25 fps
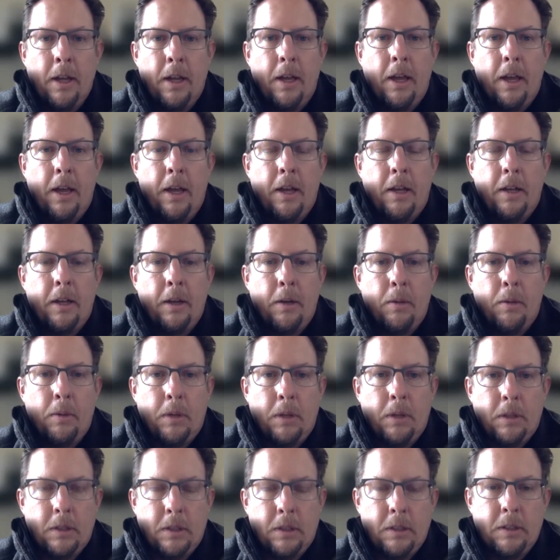and we
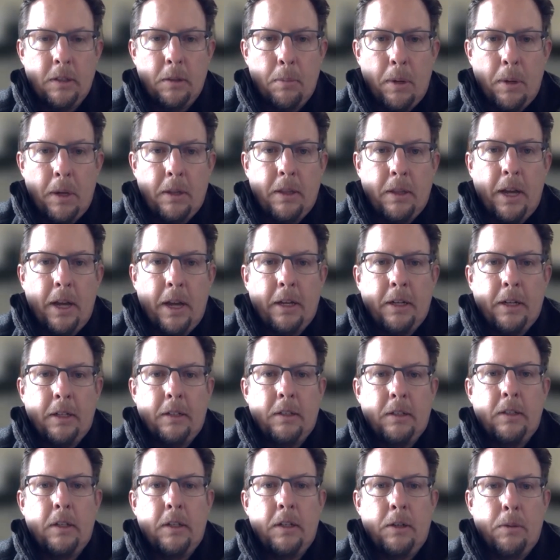anticipate that
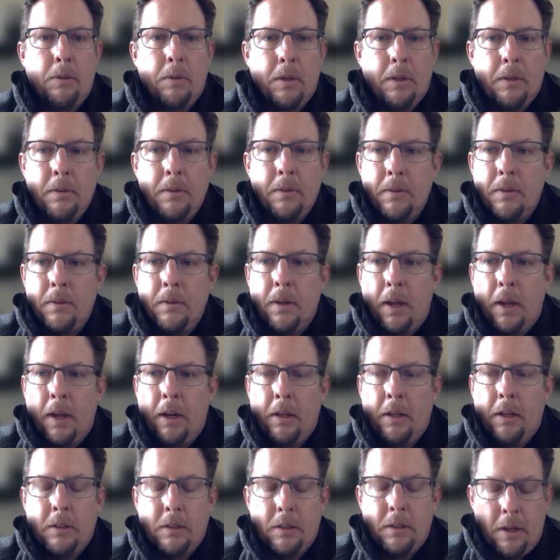continuing. And
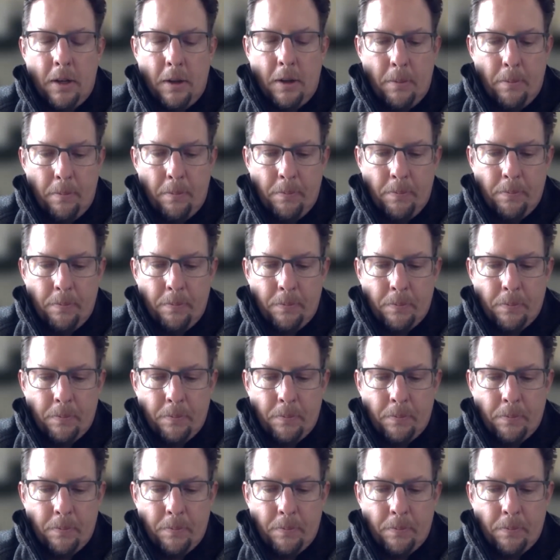it's, I'm